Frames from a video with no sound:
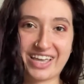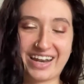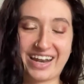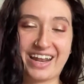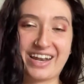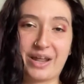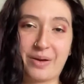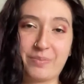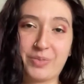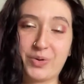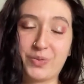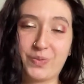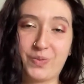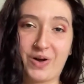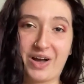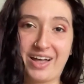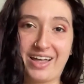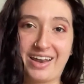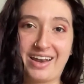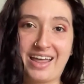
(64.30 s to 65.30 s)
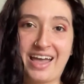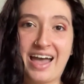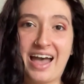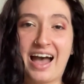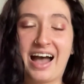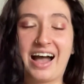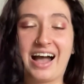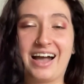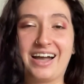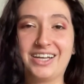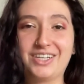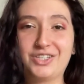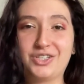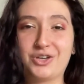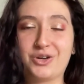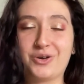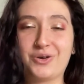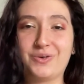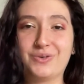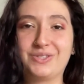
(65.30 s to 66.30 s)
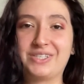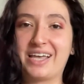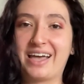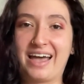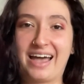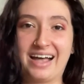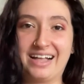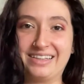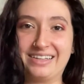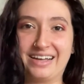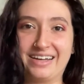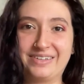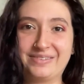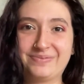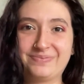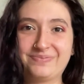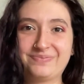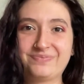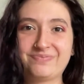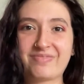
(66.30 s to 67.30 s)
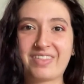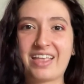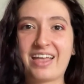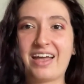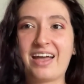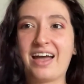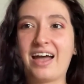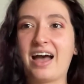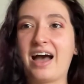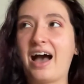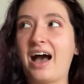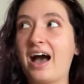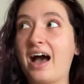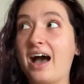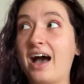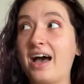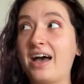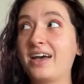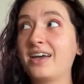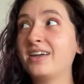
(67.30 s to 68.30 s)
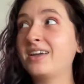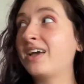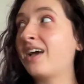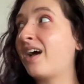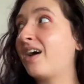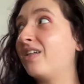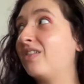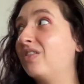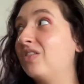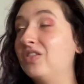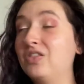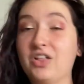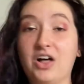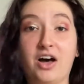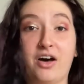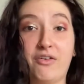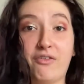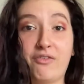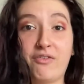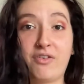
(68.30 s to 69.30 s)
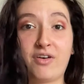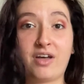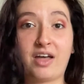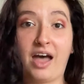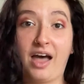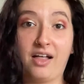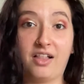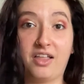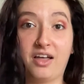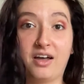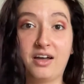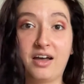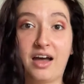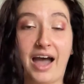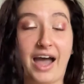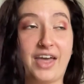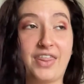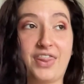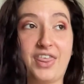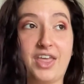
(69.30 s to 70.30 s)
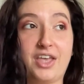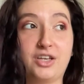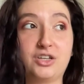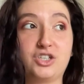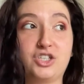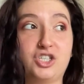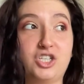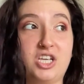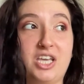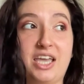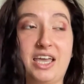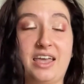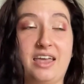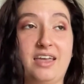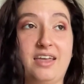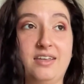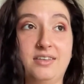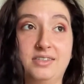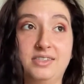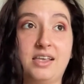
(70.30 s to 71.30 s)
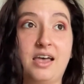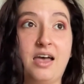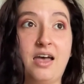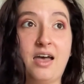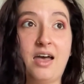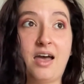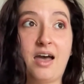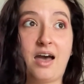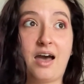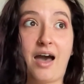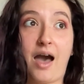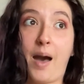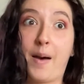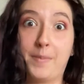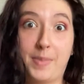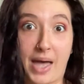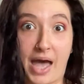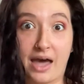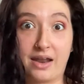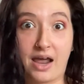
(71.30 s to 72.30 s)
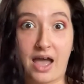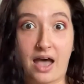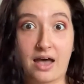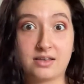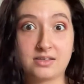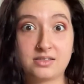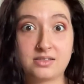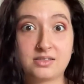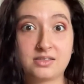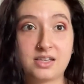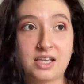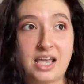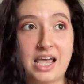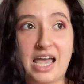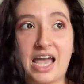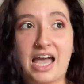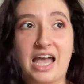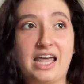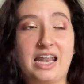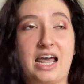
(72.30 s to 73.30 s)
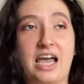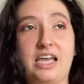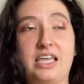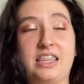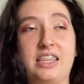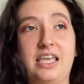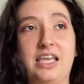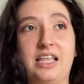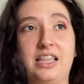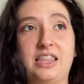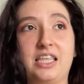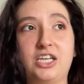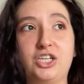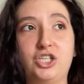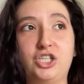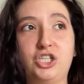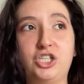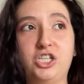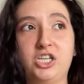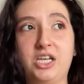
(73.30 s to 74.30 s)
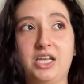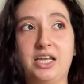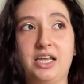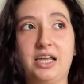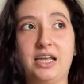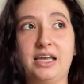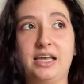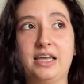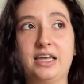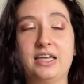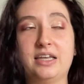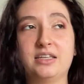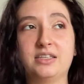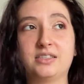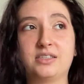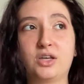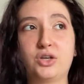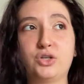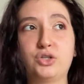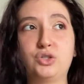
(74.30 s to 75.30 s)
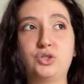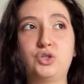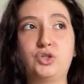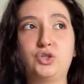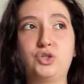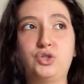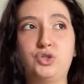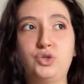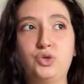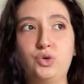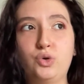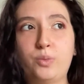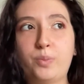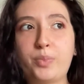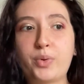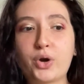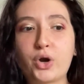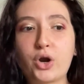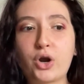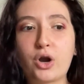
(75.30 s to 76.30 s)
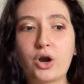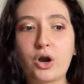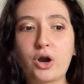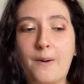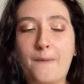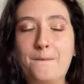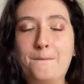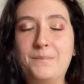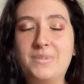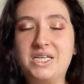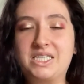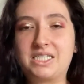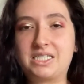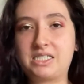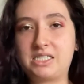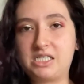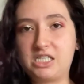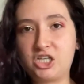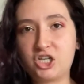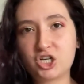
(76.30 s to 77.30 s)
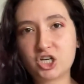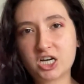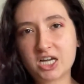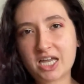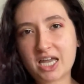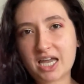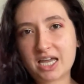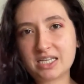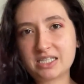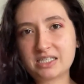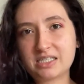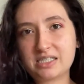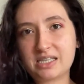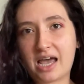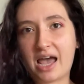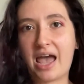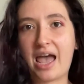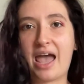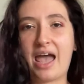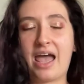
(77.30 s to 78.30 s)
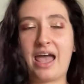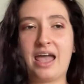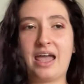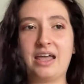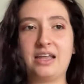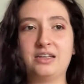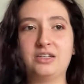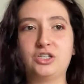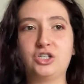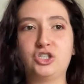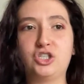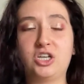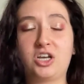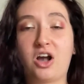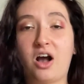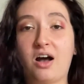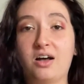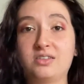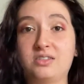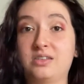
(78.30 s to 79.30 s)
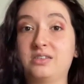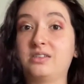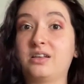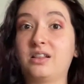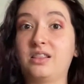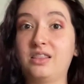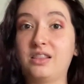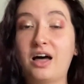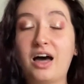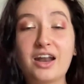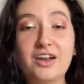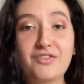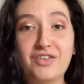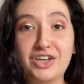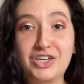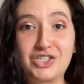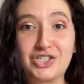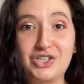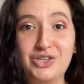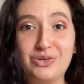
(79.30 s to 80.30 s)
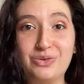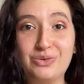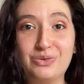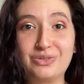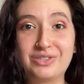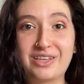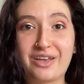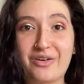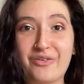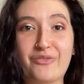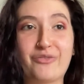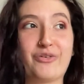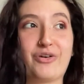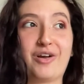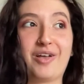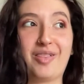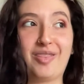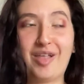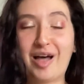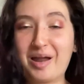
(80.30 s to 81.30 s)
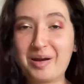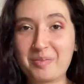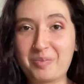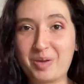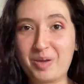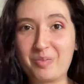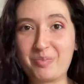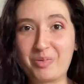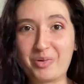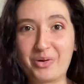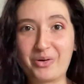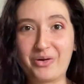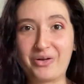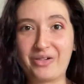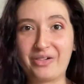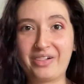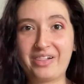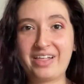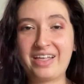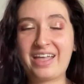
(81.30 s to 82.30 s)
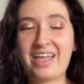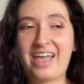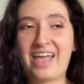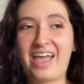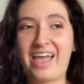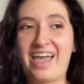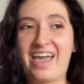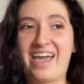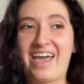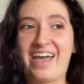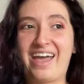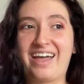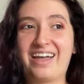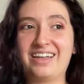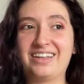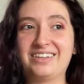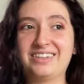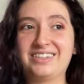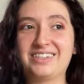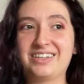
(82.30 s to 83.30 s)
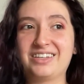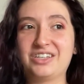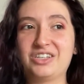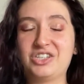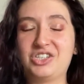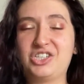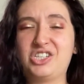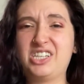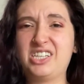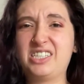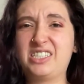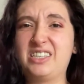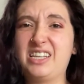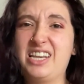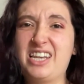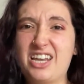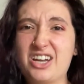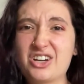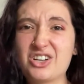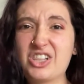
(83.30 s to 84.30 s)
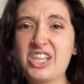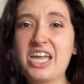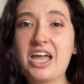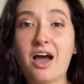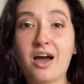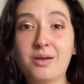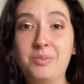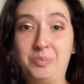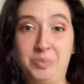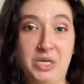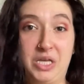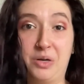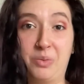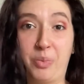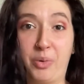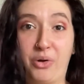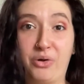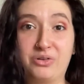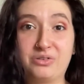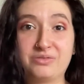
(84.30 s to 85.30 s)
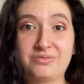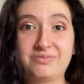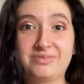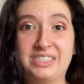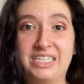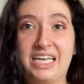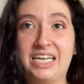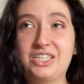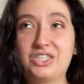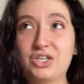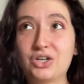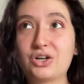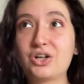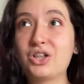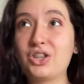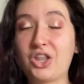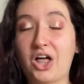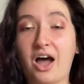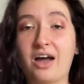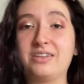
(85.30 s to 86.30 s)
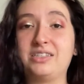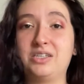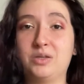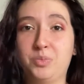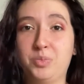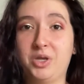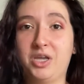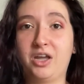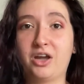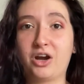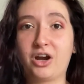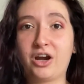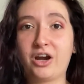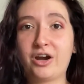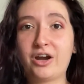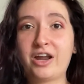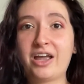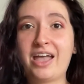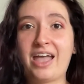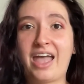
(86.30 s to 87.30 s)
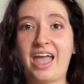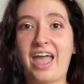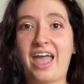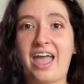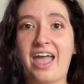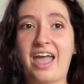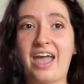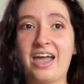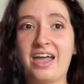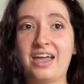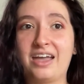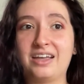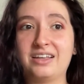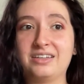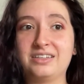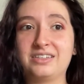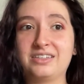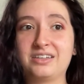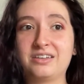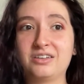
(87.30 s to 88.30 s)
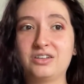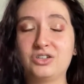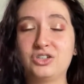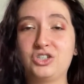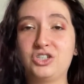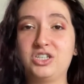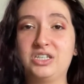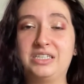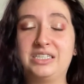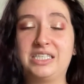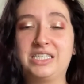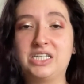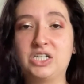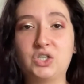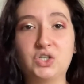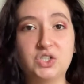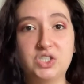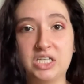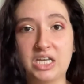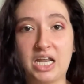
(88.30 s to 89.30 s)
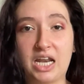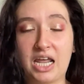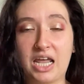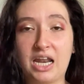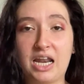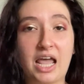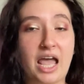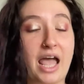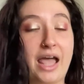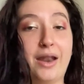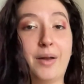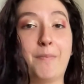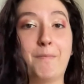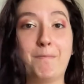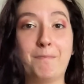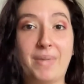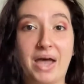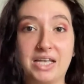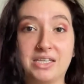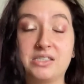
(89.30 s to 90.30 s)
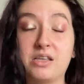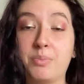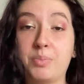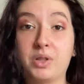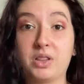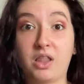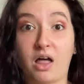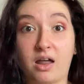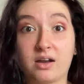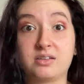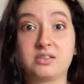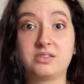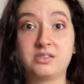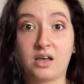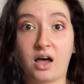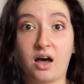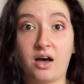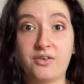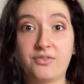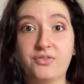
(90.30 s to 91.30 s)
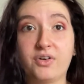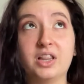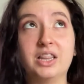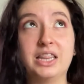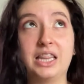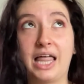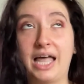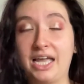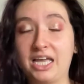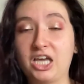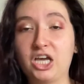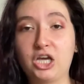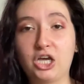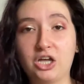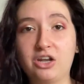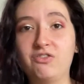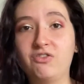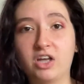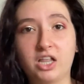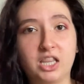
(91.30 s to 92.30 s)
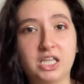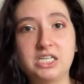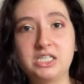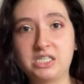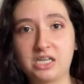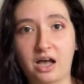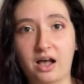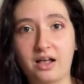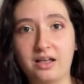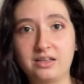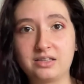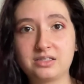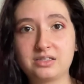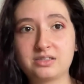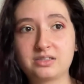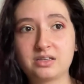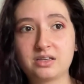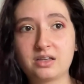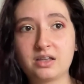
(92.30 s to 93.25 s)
in at number one, I chose Hela. I love Hela. I think she is a badass, and I think that she is super mysterious and she causes a lot of issues for a lot of people and she's nearly unbeatable. It took a lot to beat her and she still did it and messed up a lot of stuff like a good villain does.